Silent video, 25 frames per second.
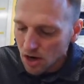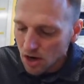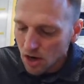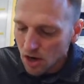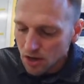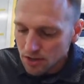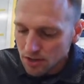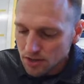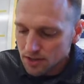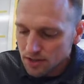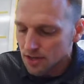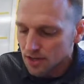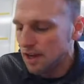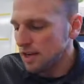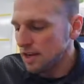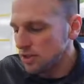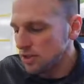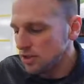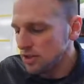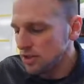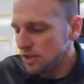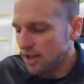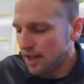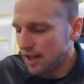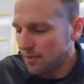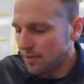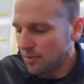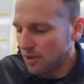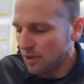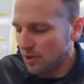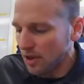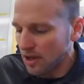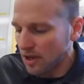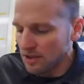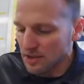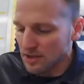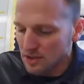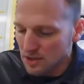are touching that
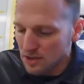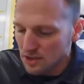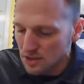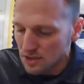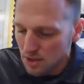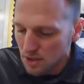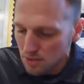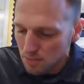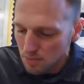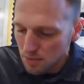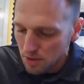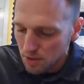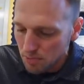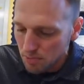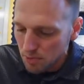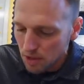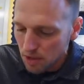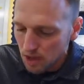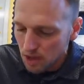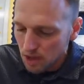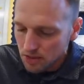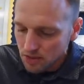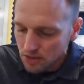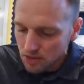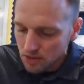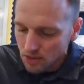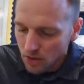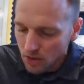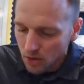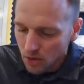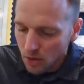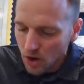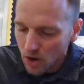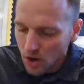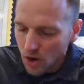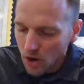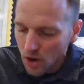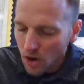plus, this is going to be a plus.
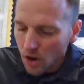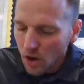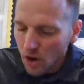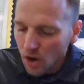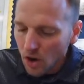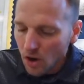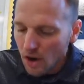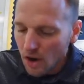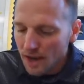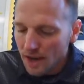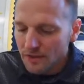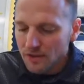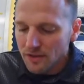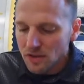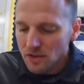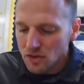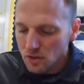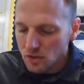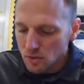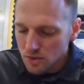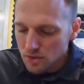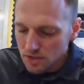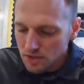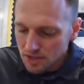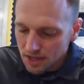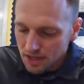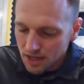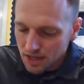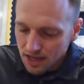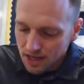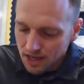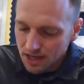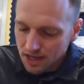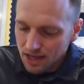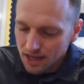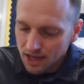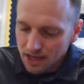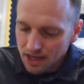So all I have to do is
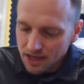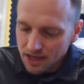take